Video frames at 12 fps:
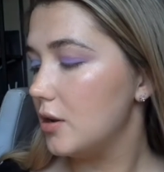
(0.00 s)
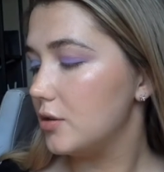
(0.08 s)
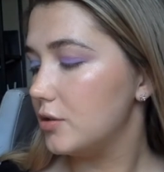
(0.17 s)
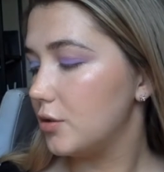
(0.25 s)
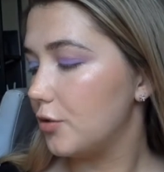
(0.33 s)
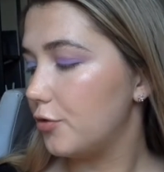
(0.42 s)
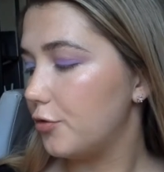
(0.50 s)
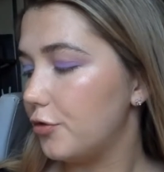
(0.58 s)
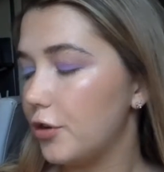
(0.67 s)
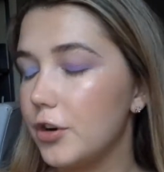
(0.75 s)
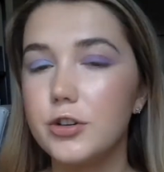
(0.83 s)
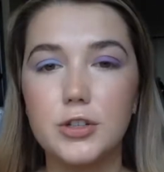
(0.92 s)
So
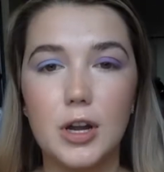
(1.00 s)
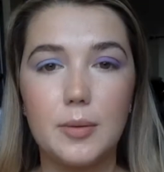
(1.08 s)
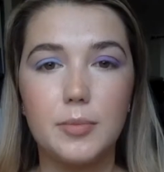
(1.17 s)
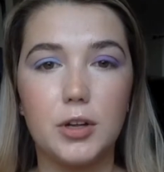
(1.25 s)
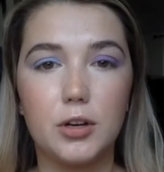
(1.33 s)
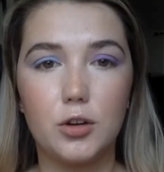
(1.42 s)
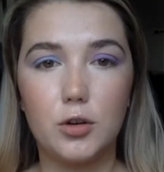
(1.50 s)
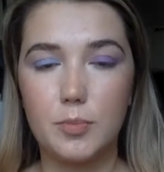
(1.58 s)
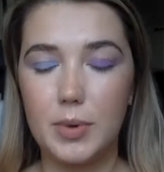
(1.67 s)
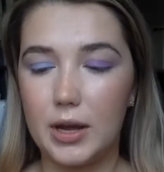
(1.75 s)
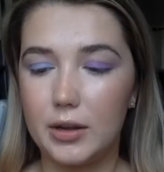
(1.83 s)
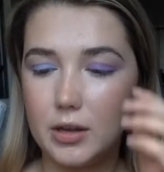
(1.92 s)
first I'm going to go
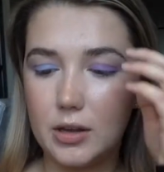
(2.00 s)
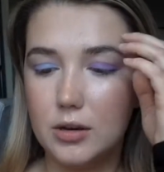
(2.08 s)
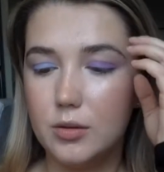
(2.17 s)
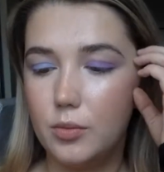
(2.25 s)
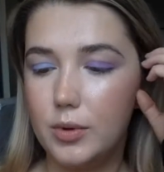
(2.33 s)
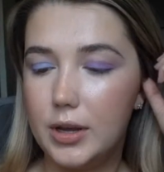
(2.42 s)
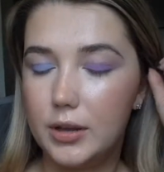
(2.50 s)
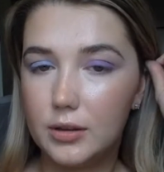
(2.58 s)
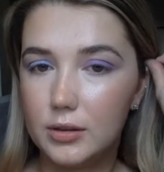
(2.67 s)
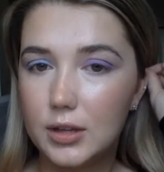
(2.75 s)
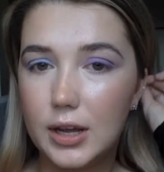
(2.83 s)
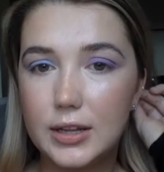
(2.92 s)
back in with
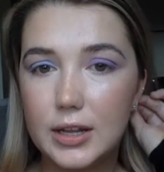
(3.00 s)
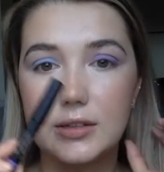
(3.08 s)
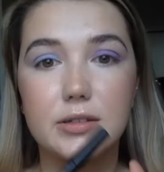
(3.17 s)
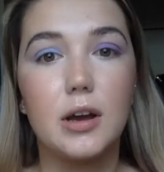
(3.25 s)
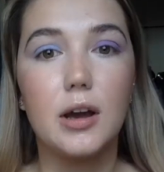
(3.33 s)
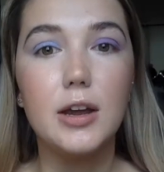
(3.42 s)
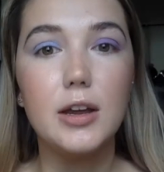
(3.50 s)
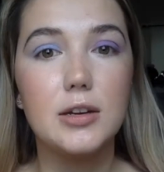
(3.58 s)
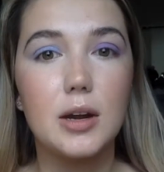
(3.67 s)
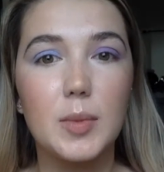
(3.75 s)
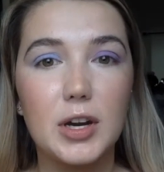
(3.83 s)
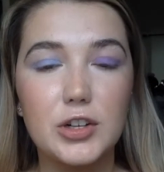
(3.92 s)
Lilac Sky, and
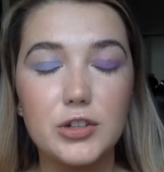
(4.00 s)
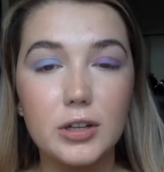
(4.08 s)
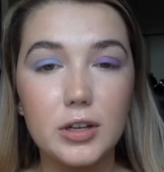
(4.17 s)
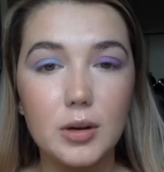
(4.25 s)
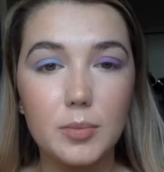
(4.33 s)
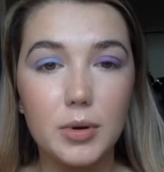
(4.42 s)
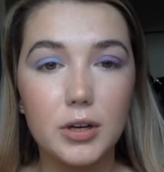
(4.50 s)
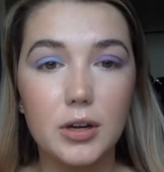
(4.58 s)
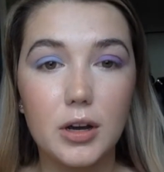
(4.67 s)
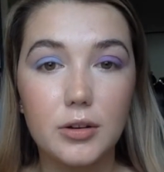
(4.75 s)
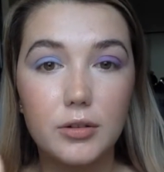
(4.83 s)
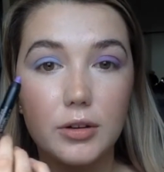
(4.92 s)
I'm actually going to put it
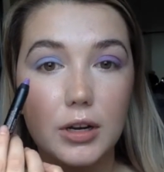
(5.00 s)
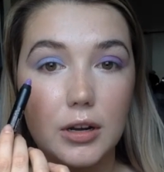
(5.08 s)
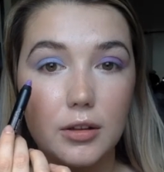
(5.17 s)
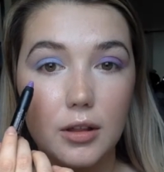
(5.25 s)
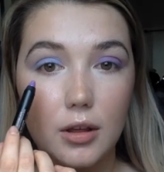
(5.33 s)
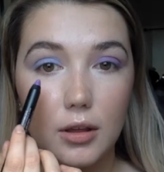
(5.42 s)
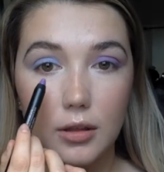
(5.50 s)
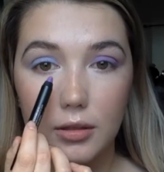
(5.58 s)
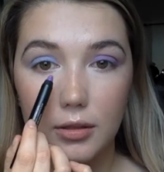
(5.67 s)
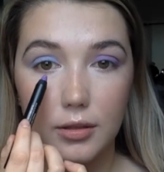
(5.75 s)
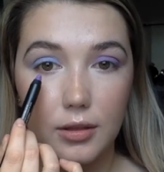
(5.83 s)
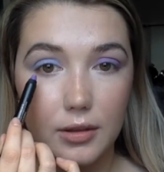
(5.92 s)
underneath
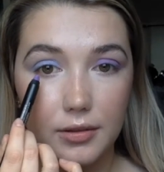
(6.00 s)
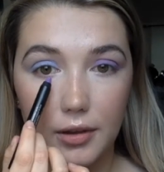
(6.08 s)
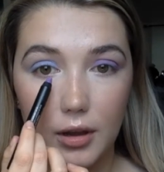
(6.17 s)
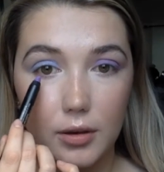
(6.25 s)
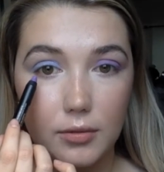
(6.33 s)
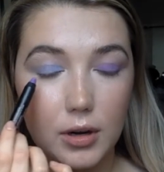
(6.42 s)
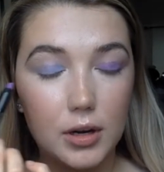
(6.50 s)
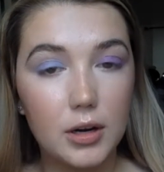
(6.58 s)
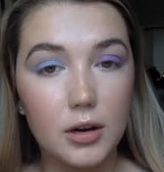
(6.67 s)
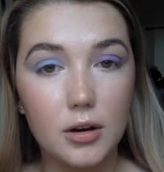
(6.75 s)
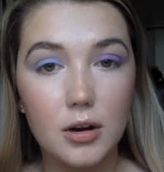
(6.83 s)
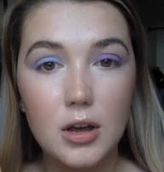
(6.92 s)
this eye right
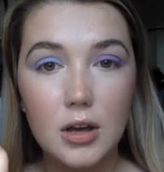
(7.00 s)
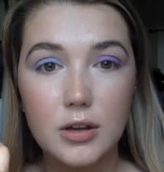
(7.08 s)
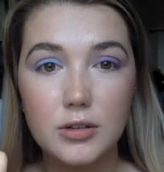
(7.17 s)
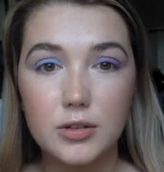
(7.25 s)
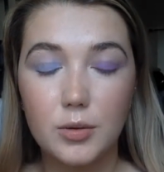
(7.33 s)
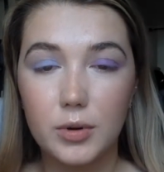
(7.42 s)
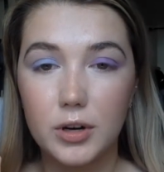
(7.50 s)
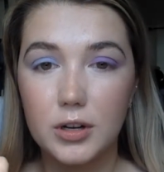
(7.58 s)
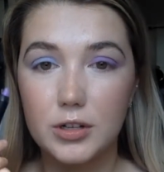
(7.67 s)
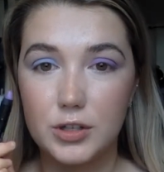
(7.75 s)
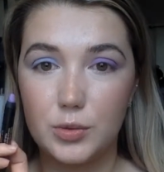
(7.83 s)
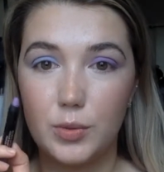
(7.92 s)
here. So we're going to
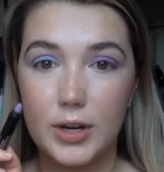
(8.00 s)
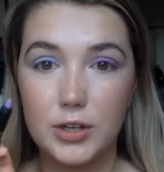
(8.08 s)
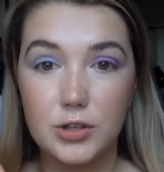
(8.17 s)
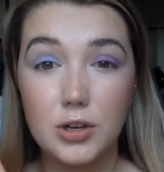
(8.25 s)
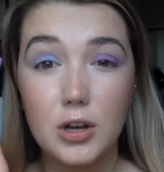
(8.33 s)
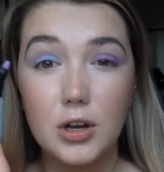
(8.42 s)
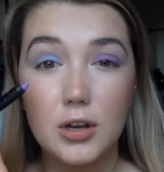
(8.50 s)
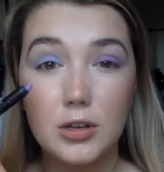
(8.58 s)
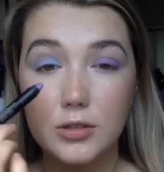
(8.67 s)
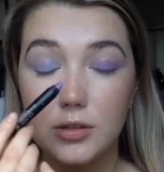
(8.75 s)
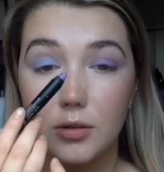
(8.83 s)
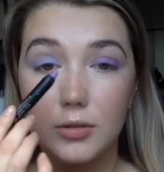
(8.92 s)
switch.
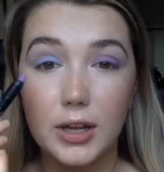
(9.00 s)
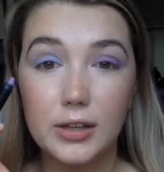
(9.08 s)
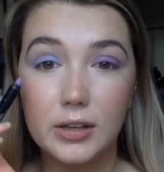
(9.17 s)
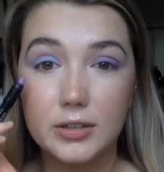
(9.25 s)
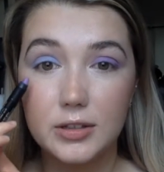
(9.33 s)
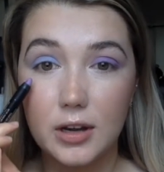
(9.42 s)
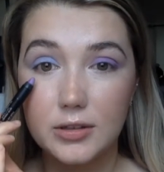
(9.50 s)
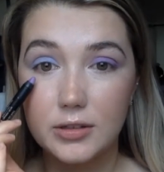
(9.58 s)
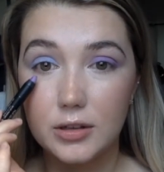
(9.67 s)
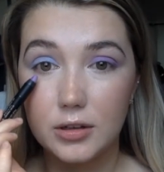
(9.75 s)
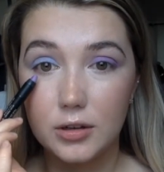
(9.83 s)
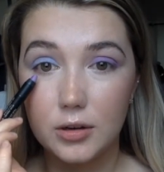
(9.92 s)
So Lilac Sky is going
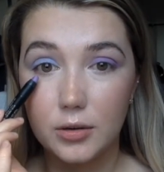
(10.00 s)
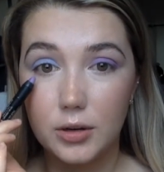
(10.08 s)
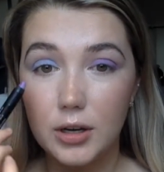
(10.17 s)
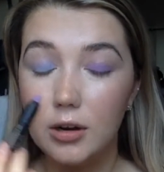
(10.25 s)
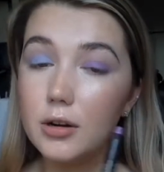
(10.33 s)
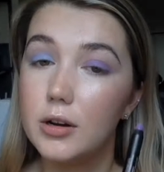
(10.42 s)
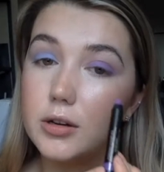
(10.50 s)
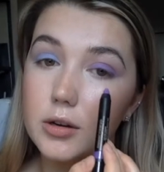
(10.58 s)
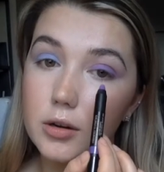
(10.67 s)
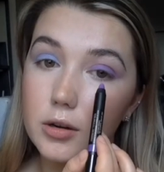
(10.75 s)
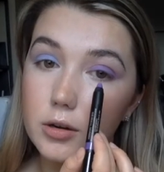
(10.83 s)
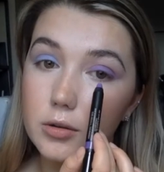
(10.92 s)
to go here, and
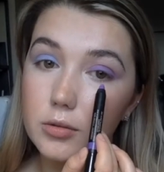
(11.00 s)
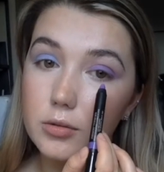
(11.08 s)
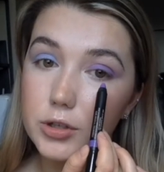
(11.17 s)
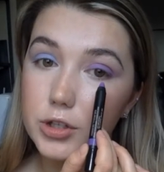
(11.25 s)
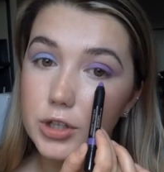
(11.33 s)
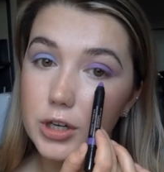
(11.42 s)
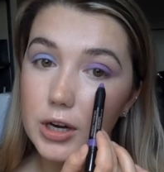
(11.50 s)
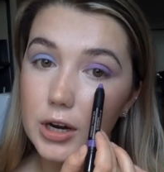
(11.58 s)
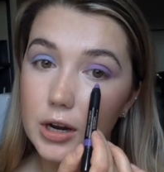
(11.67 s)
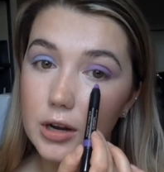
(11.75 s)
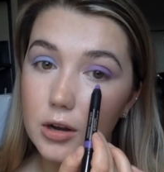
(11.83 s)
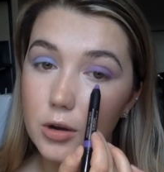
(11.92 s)

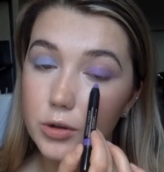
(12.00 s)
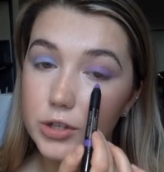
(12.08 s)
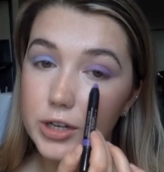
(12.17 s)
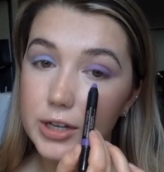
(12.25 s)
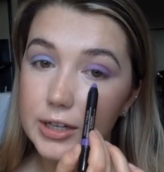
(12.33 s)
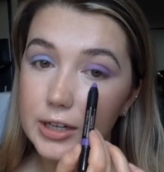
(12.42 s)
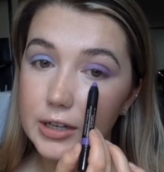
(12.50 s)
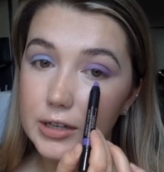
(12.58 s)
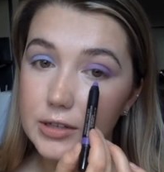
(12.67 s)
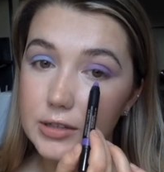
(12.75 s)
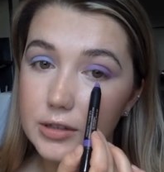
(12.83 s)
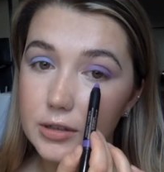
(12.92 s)
Oceania
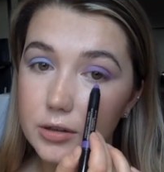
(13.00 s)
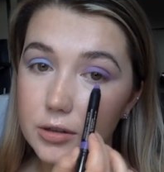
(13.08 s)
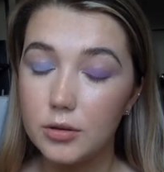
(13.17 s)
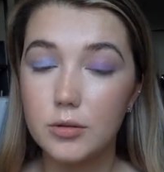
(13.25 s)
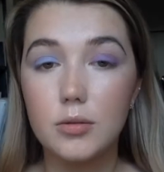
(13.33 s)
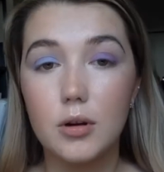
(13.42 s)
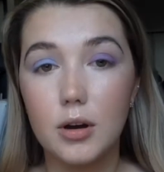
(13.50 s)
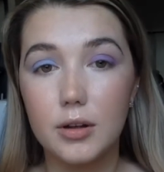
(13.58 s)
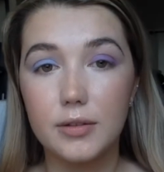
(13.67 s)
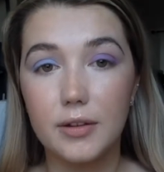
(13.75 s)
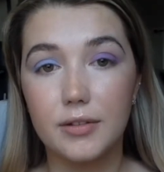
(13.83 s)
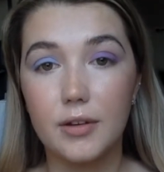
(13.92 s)
is going to go on
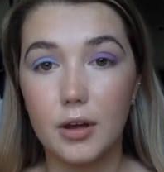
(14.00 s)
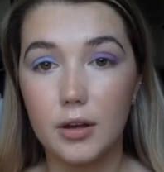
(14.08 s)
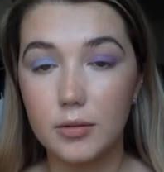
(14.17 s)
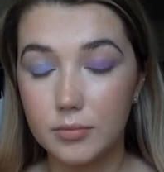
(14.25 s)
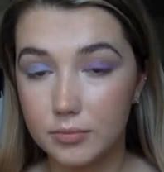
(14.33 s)
this eye.